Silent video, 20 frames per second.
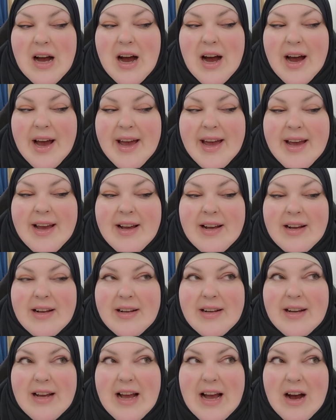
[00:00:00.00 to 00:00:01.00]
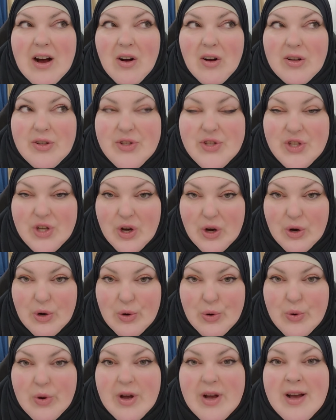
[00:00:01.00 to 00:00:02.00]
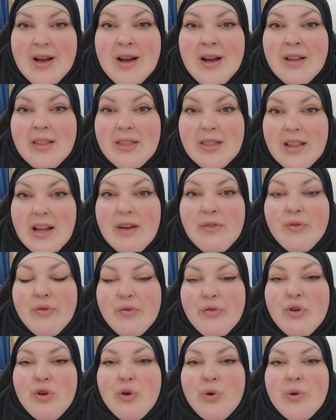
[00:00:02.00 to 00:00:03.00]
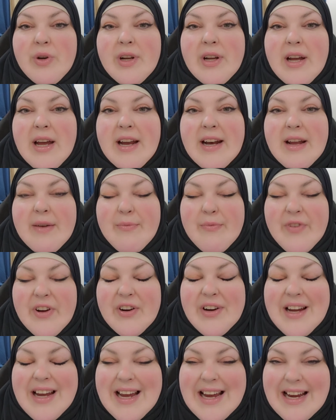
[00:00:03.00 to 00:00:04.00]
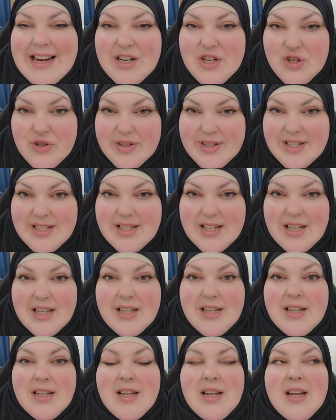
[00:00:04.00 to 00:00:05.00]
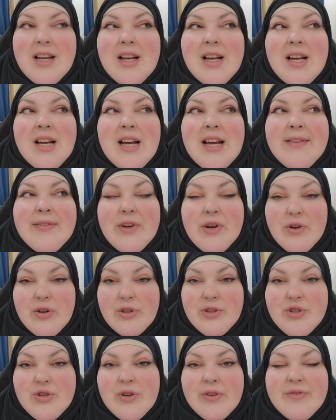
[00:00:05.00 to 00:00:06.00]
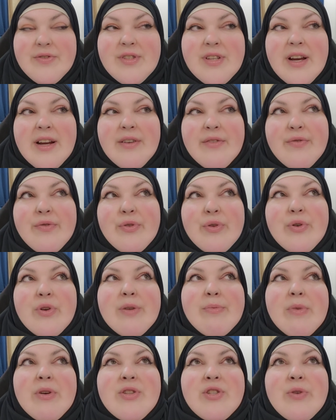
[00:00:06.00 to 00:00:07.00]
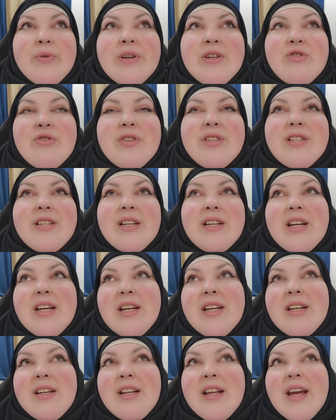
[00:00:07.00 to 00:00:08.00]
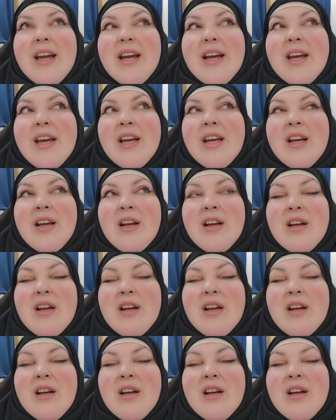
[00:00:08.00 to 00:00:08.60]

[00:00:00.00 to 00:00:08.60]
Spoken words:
I also love food and I'm very interested in the cultural side of food. I'm also interested in like